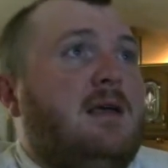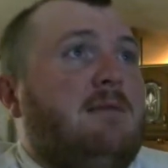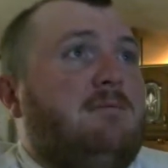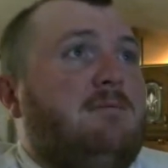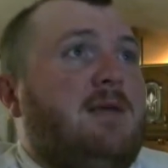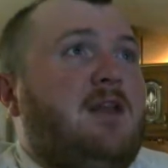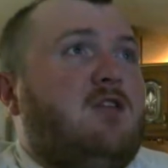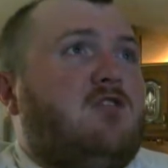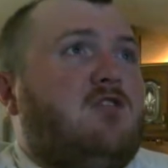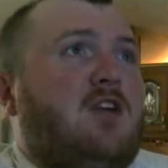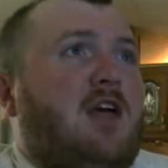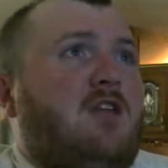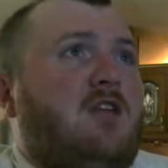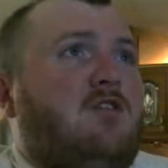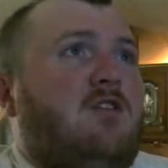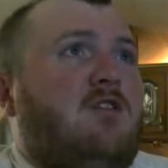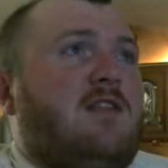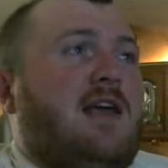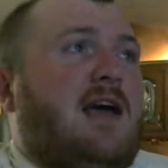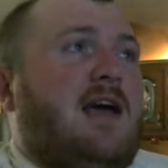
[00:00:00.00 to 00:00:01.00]
Peter
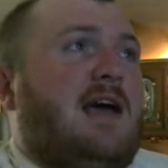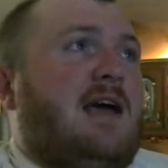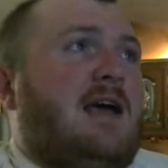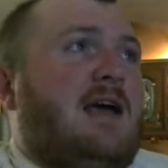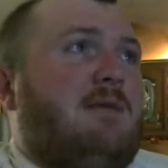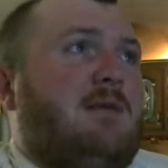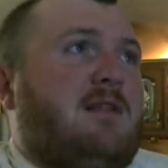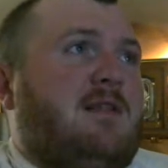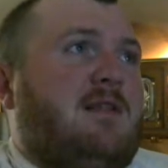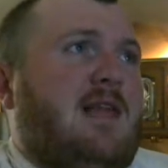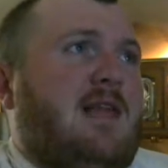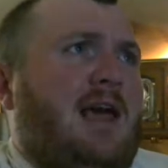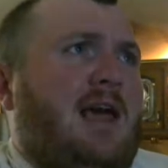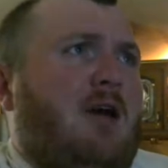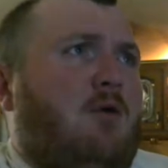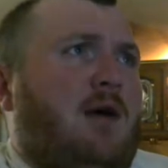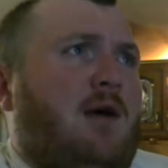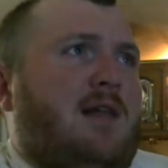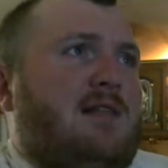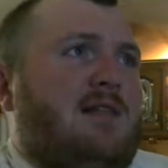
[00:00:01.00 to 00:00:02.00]
Channel News Time is
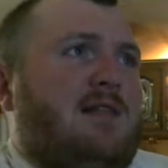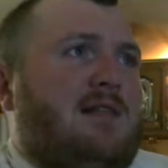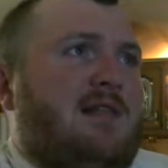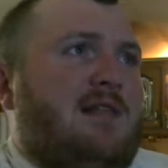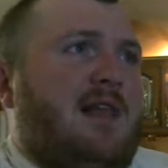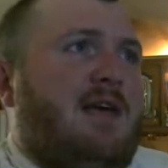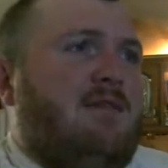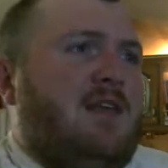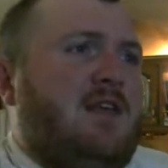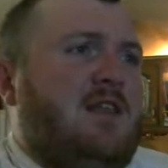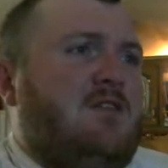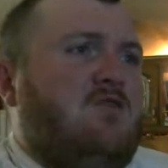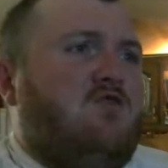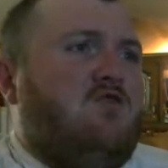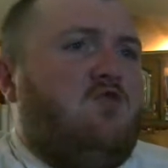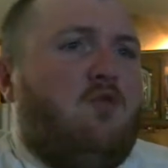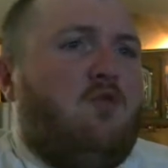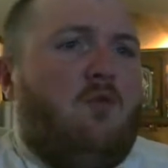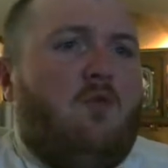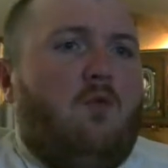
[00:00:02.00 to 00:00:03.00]
now
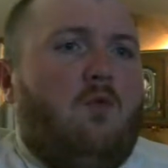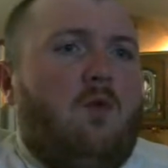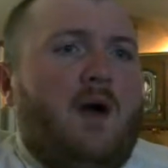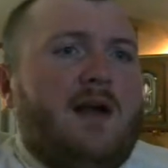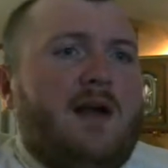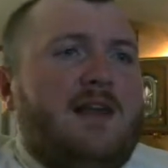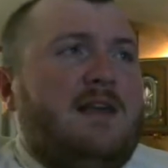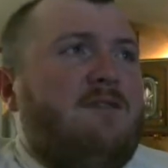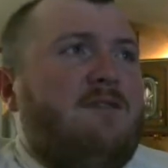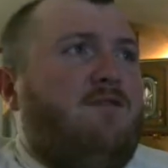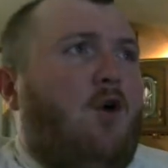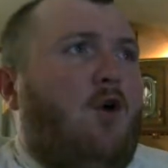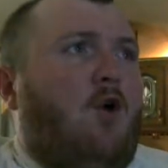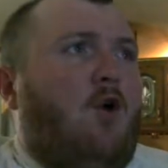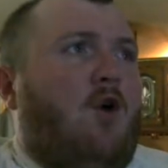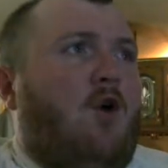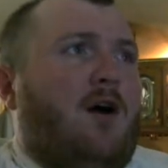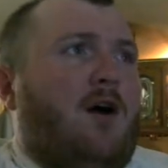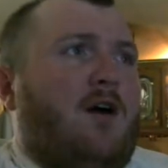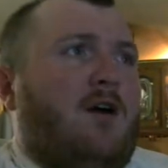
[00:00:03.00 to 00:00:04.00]

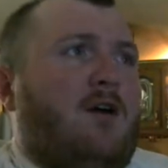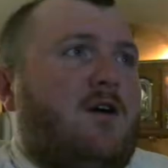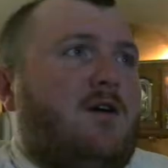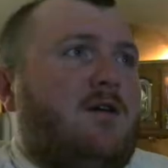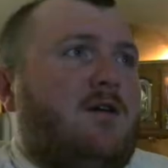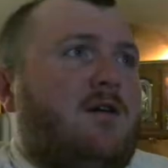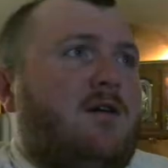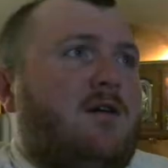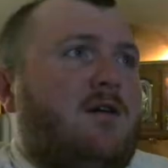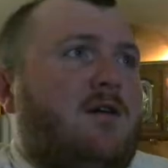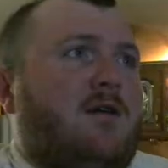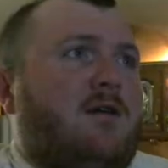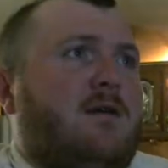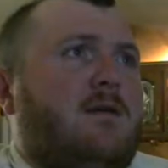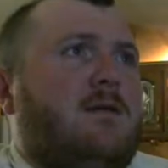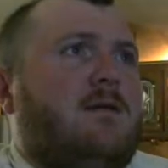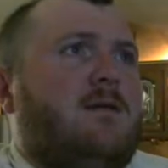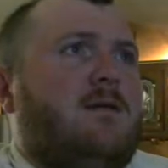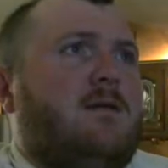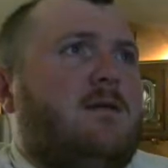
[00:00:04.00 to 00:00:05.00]
11:24.
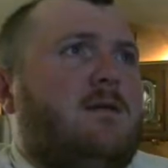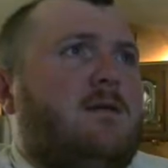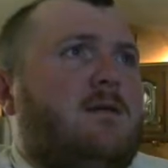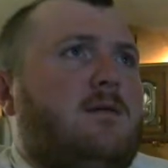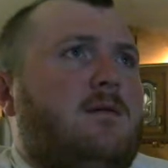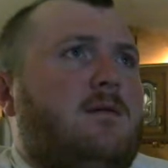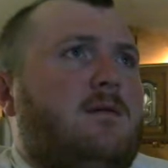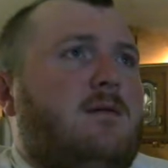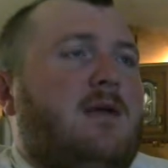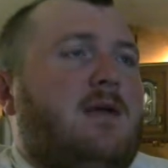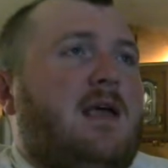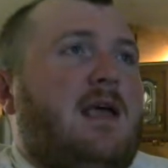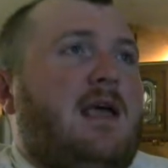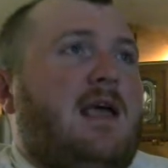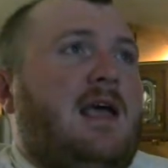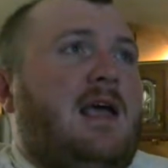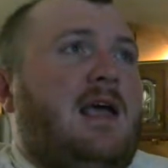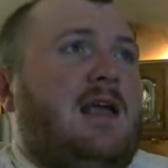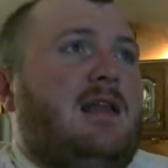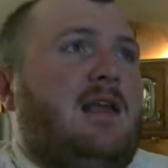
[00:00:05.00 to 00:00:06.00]

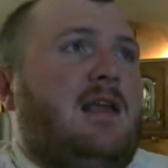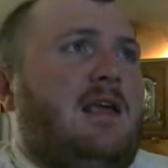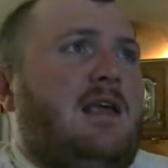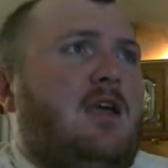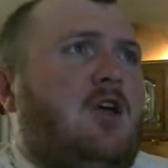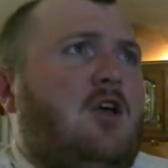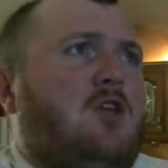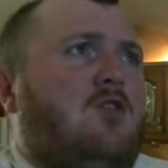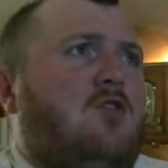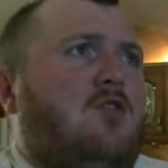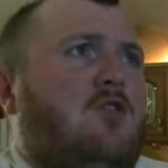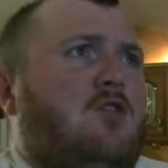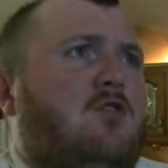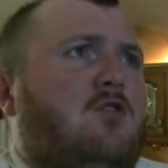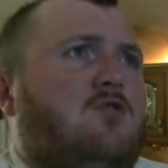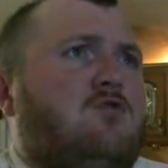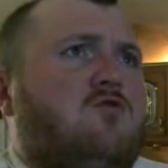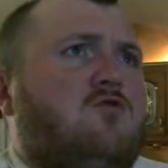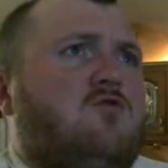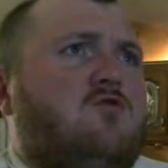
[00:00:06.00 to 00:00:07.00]
And it
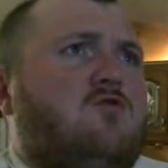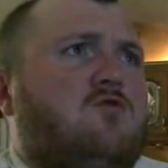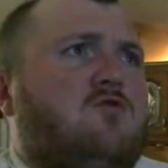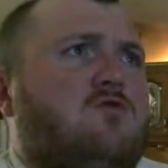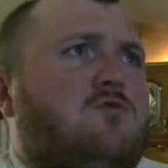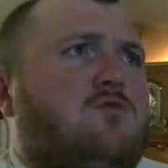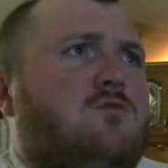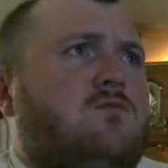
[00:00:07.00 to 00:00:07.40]
is.